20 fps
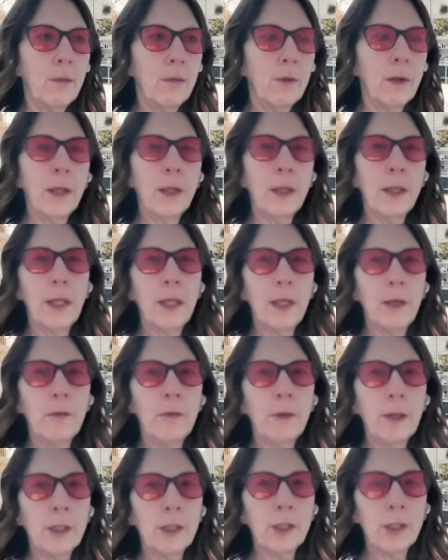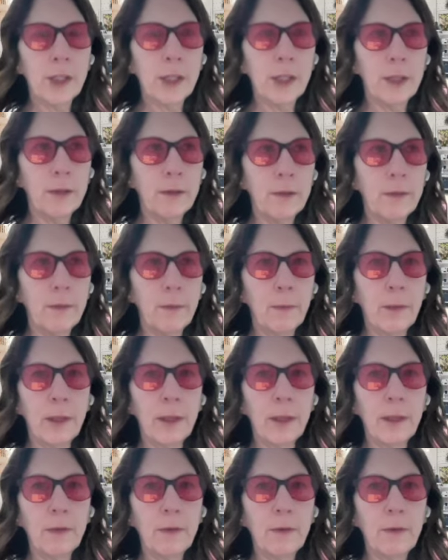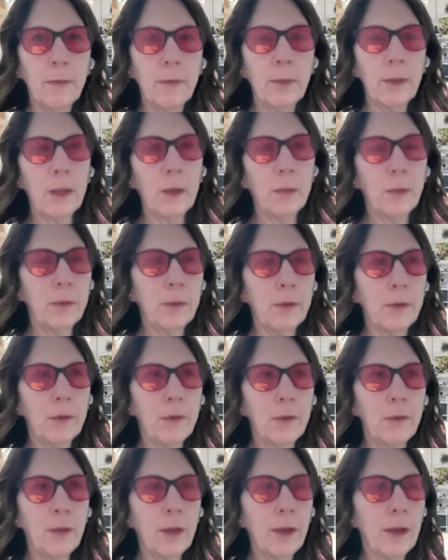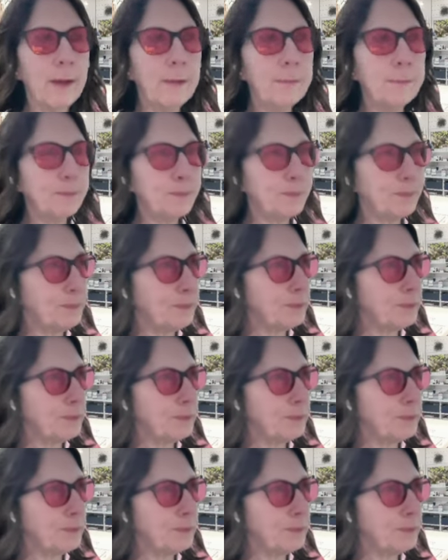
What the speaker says: really enriching to me to be able to do that.